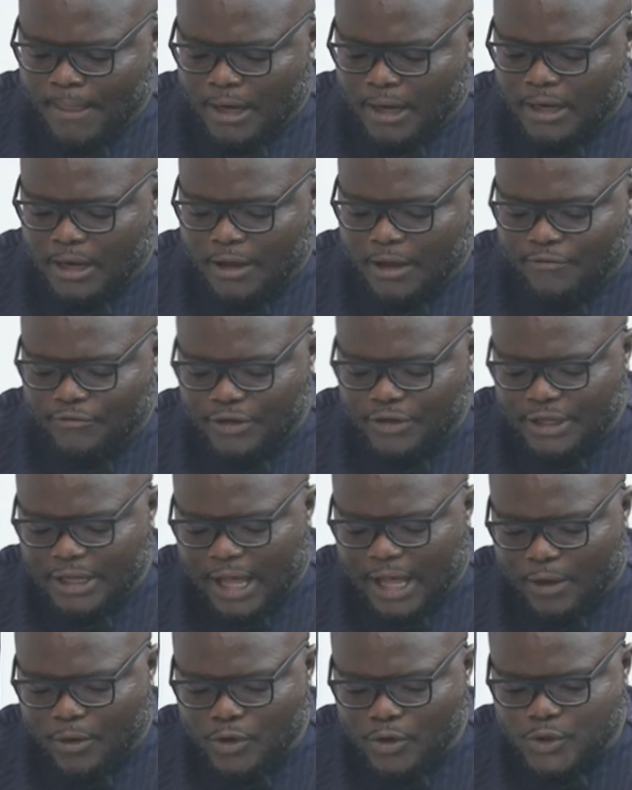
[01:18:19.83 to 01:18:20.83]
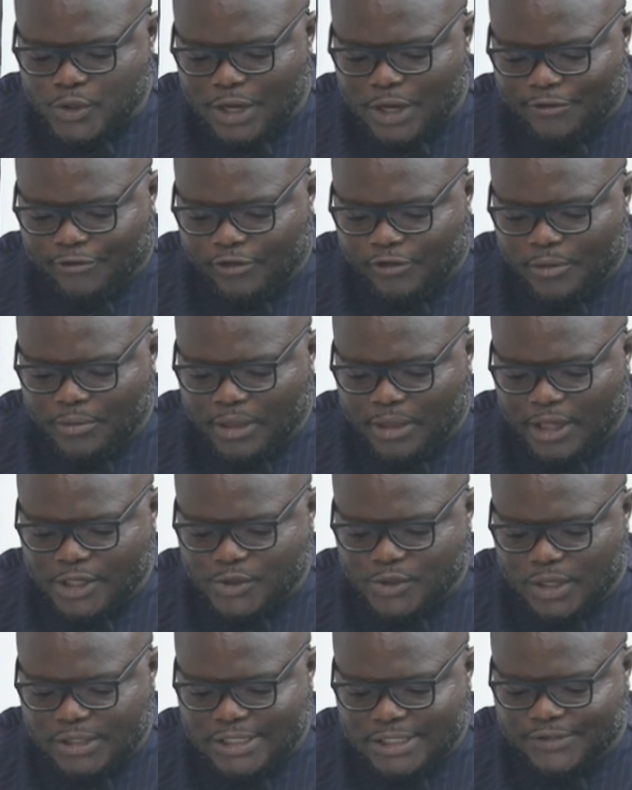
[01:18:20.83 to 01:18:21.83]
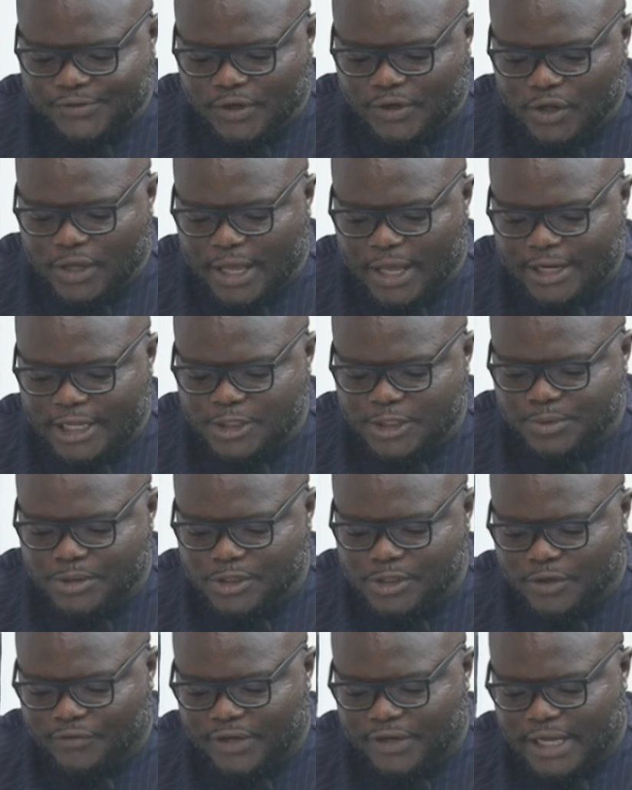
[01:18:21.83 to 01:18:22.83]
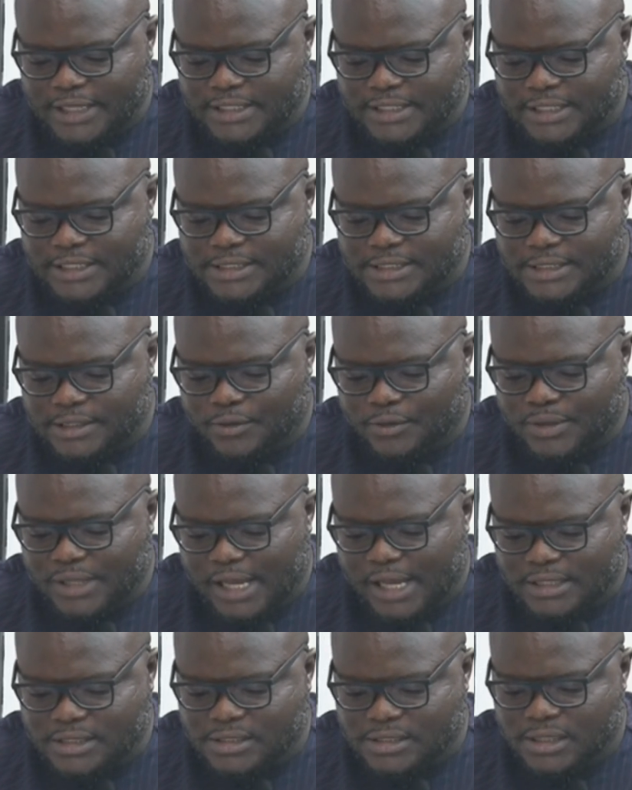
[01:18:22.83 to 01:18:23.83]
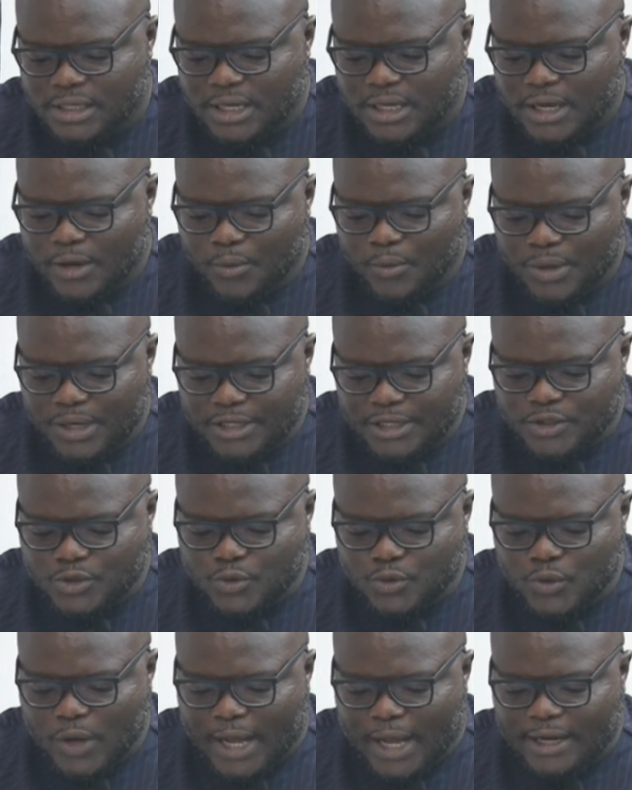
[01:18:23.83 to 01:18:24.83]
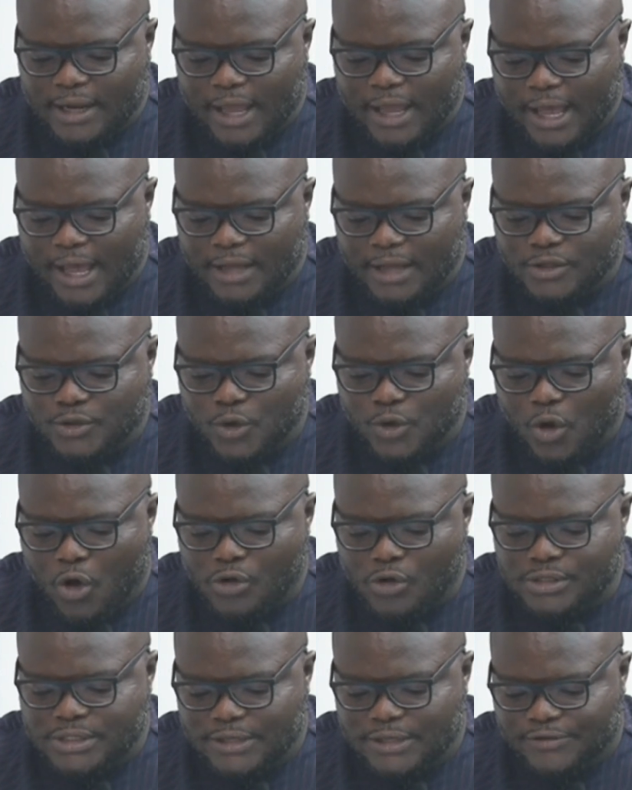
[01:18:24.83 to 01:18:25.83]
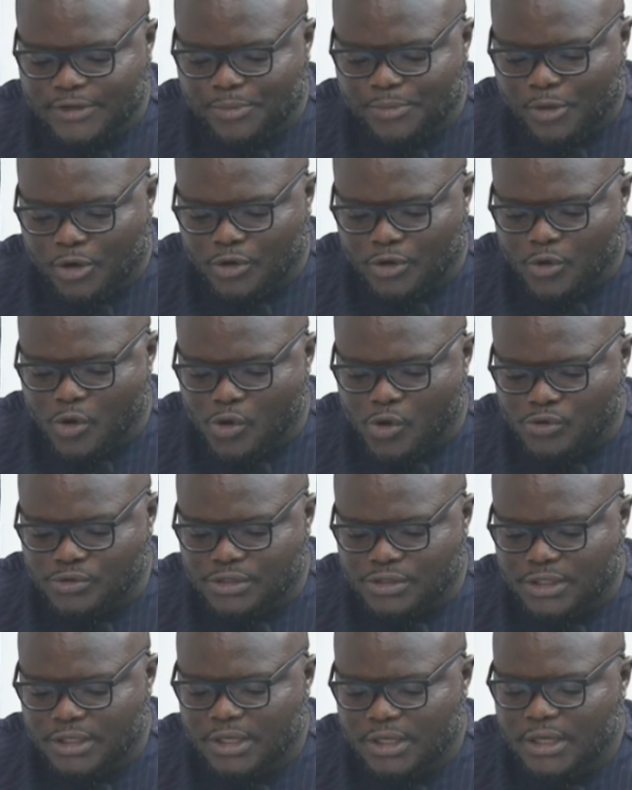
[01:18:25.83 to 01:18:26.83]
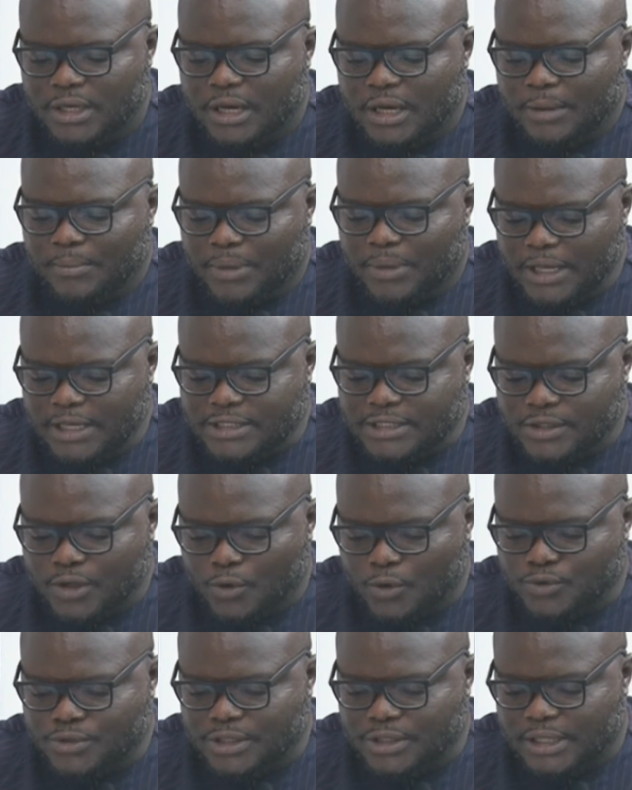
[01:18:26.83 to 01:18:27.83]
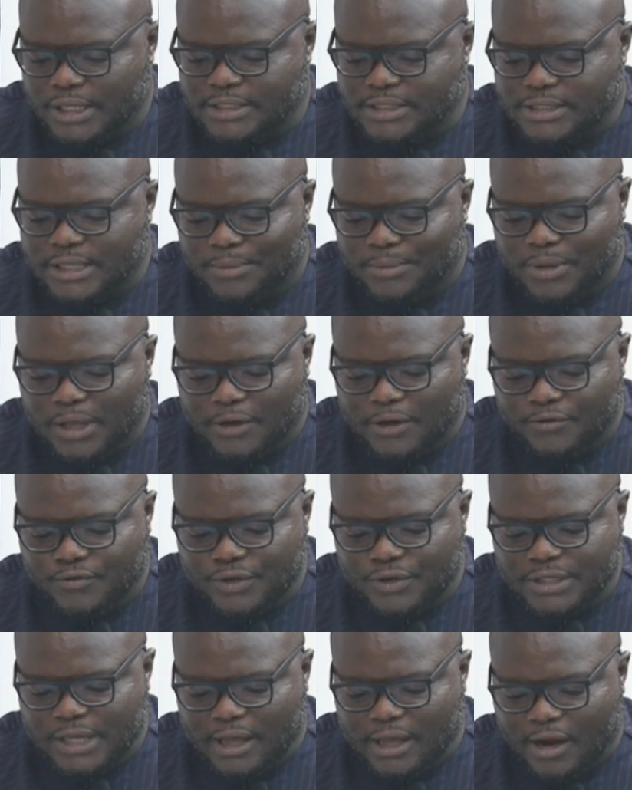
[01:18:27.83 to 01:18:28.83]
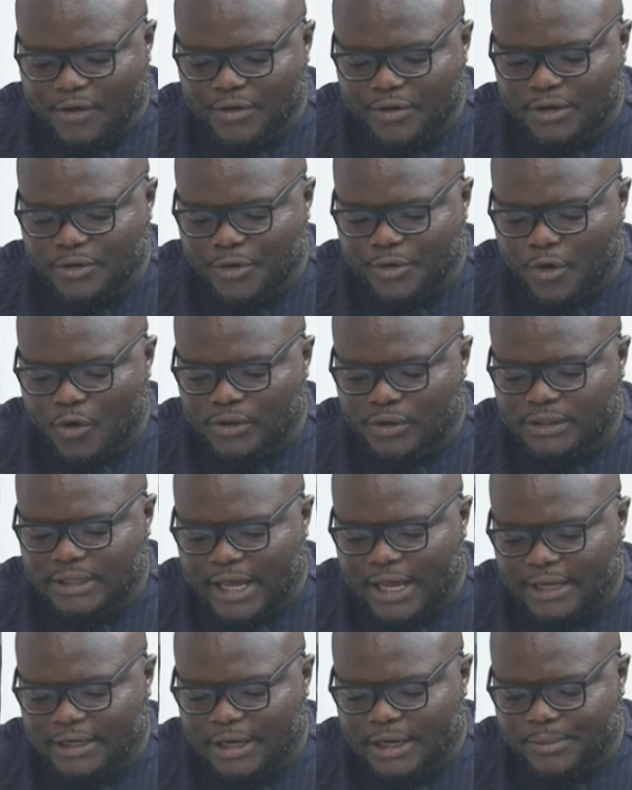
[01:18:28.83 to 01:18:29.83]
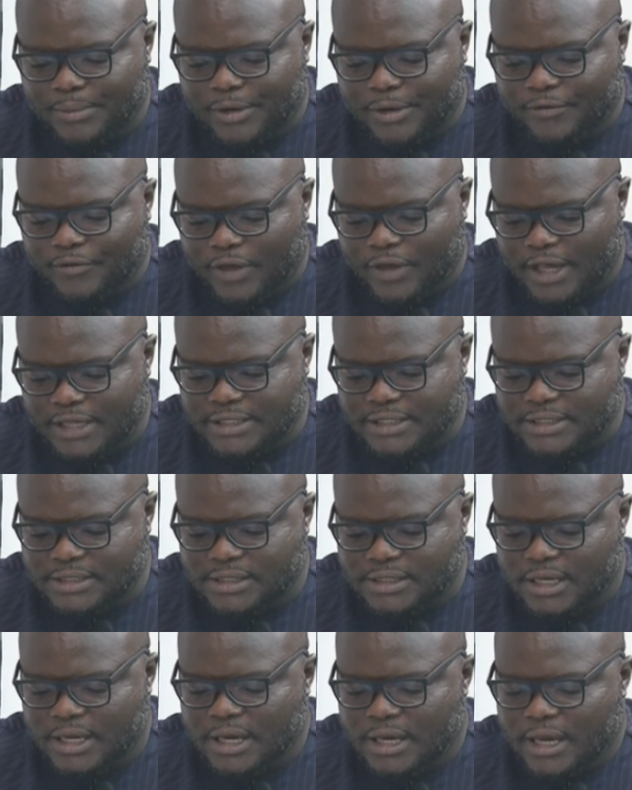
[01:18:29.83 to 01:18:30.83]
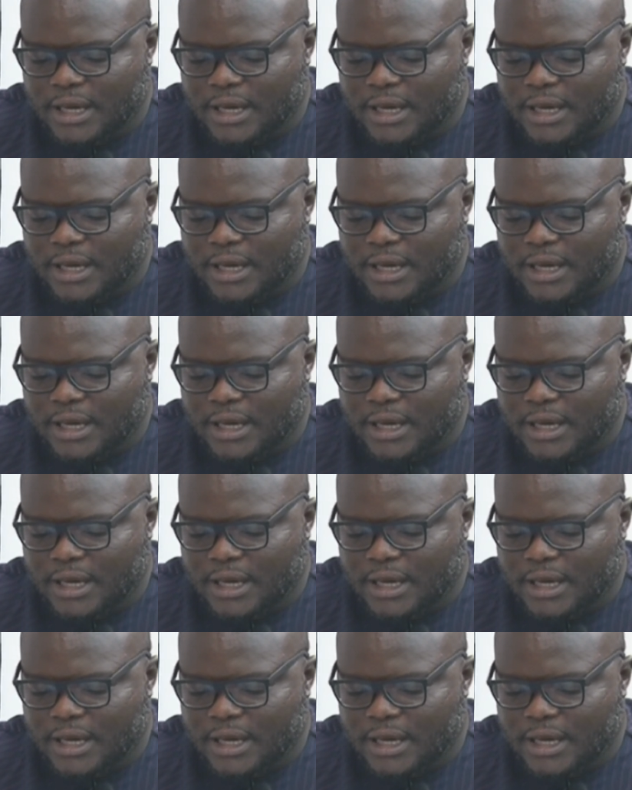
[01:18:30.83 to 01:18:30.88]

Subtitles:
Lovely Akosia from Kaswa says, fellow Ghanaians, please, COVID-19 is still with us. We need to adhere to all safety protocols. Please note that some countries are currently recording high number of cases